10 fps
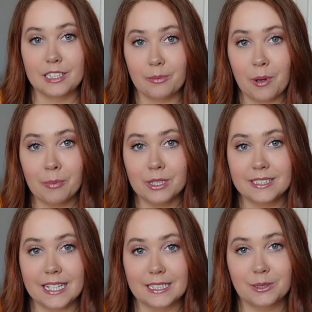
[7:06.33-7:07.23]
Tip number
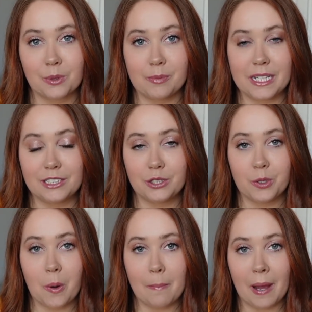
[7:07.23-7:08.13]
6 would be
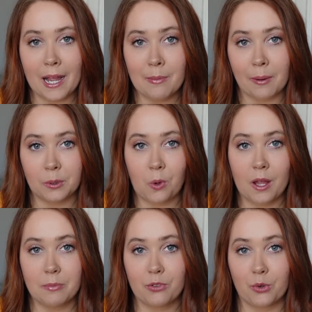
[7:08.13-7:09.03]
to buy a bubble
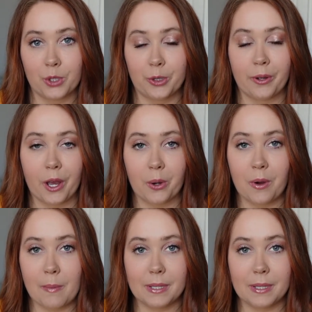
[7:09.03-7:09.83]
wand before you go,